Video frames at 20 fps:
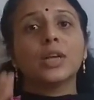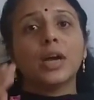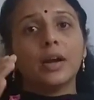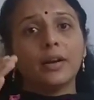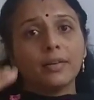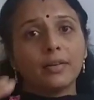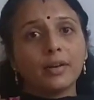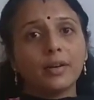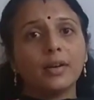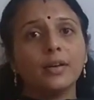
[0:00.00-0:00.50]

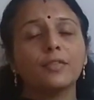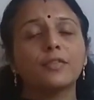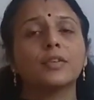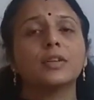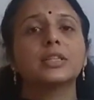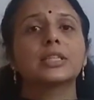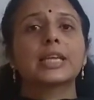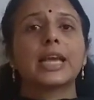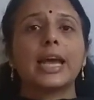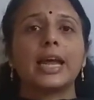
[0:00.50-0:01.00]
100
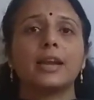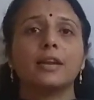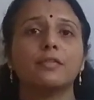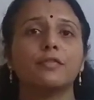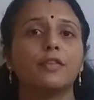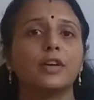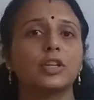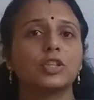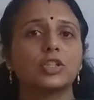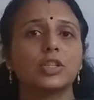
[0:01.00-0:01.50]
different scanf
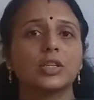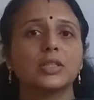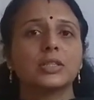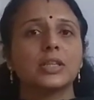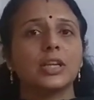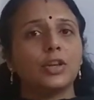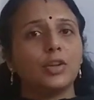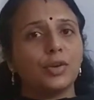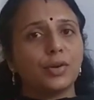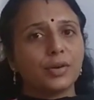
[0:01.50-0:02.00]
functions
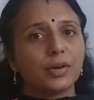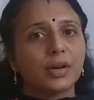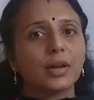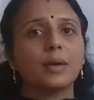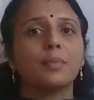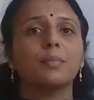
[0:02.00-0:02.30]
in your